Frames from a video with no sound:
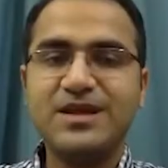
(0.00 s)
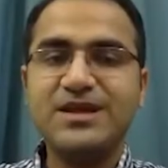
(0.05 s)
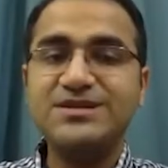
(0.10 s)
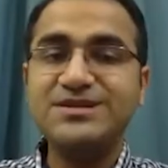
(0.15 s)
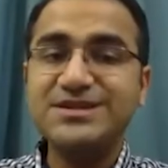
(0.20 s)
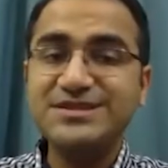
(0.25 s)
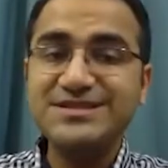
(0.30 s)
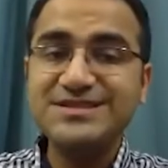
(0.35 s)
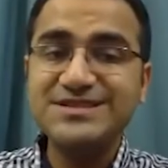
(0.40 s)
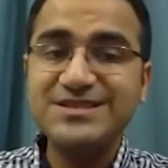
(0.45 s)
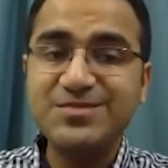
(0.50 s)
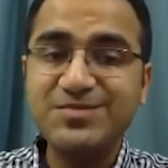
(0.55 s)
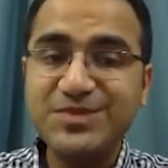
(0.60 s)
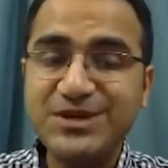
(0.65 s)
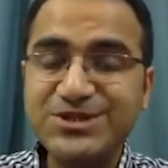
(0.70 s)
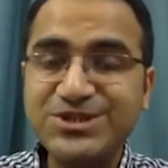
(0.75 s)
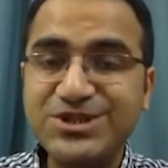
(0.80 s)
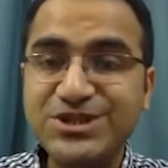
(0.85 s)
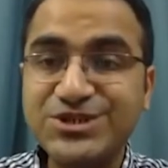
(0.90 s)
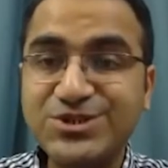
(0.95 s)
This is a
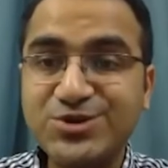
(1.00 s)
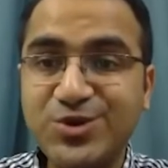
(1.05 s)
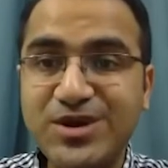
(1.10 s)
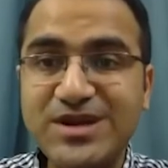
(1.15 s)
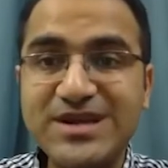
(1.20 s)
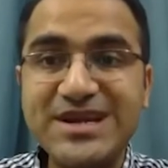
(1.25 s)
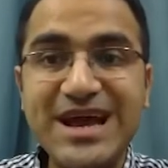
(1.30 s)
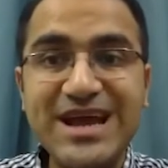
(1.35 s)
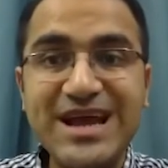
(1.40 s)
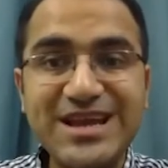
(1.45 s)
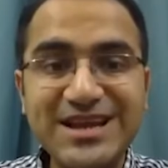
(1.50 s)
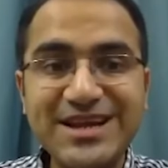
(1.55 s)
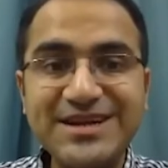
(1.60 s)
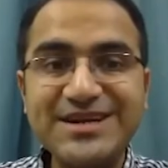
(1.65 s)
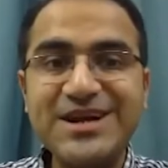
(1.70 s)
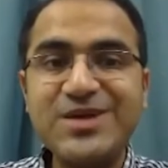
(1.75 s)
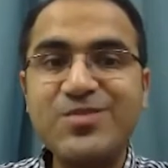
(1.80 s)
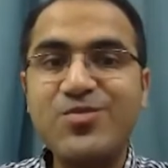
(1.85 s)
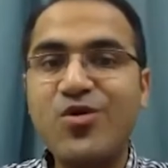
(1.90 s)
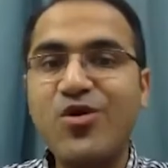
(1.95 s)
picture showing
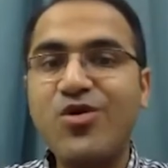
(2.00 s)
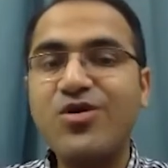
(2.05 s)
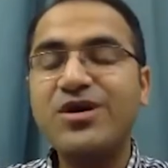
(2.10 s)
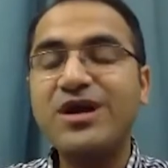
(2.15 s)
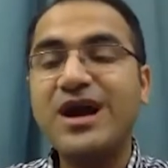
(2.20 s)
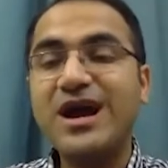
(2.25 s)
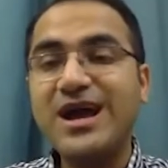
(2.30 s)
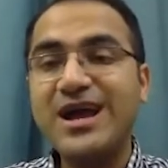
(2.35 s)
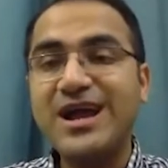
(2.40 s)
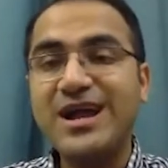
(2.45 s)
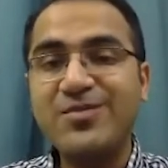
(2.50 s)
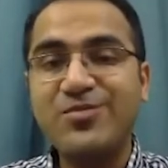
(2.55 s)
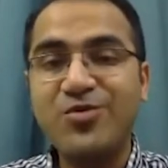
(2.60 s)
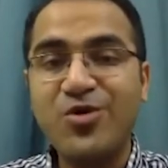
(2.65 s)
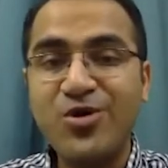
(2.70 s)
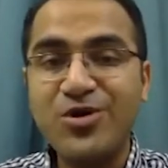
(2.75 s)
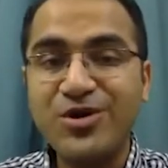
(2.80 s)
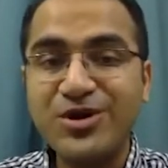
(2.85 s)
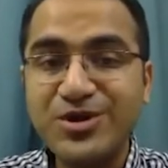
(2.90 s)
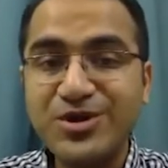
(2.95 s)
dilated bronchi and
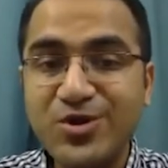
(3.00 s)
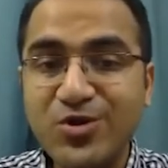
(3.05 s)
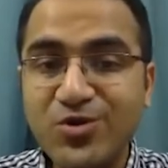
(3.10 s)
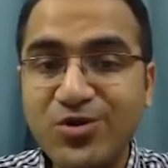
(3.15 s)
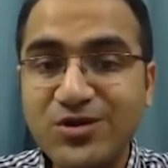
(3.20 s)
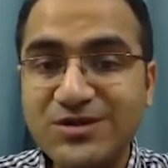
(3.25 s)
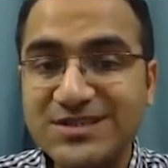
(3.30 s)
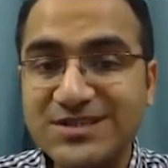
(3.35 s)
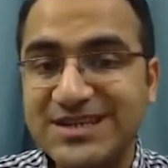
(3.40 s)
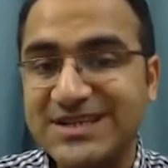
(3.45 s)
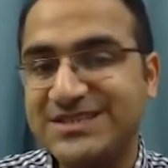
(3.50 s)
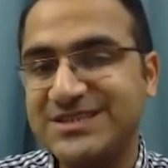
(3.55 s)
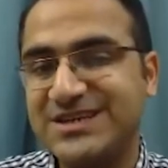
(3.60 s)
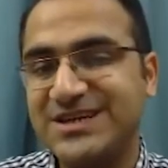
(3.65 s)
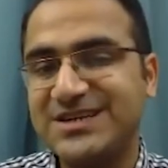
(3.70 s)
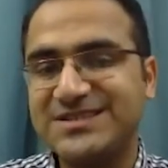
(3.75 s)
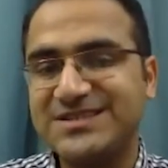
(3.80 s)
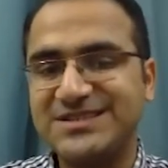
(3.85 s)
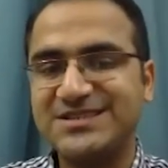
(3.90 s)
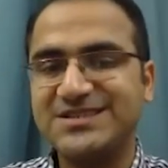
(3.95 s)
bronchioles in
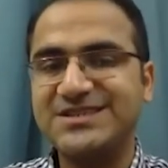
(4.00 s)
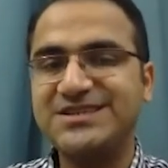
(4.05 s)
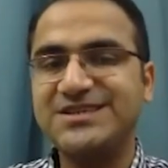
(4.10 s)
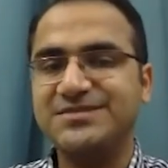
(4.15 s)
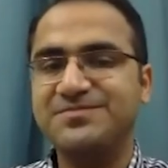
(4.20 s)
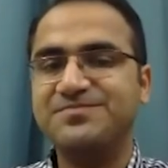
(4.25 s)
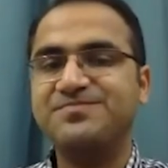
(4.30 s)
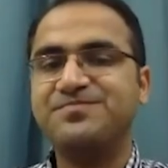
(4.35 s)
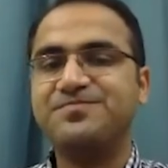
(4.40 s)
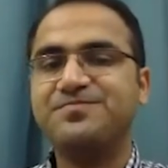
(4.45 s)
HRCT